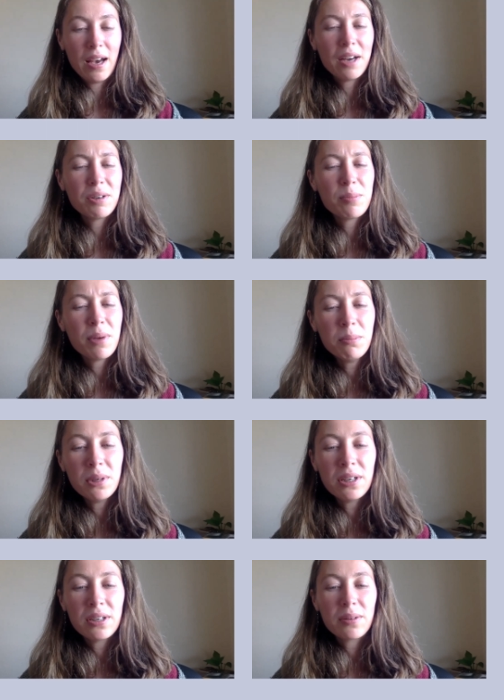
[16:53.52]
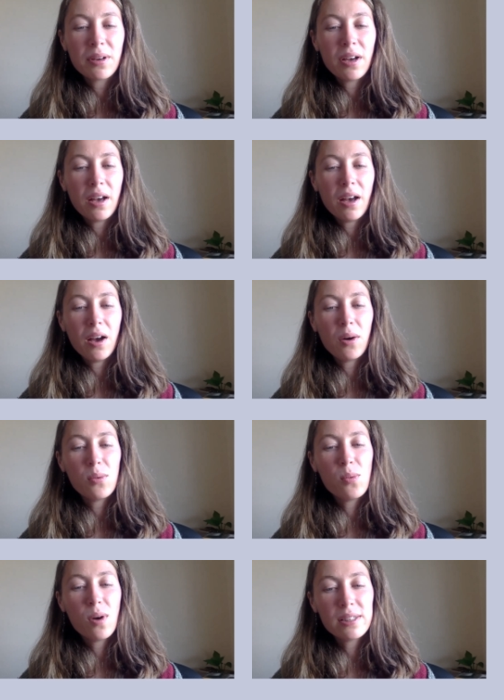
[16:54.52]
I remember
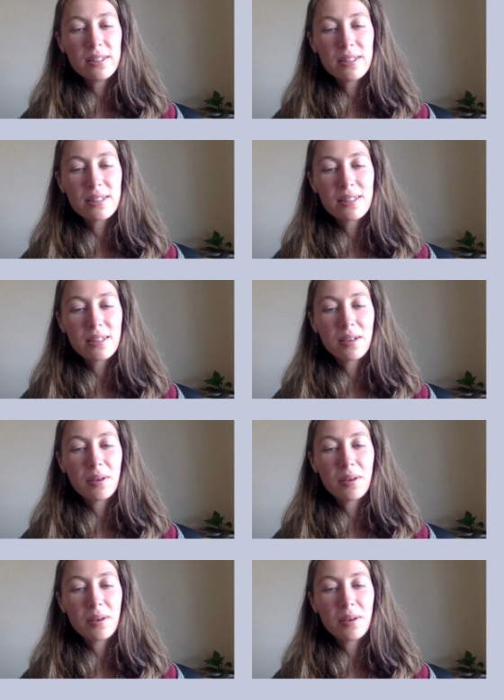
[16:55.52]
how once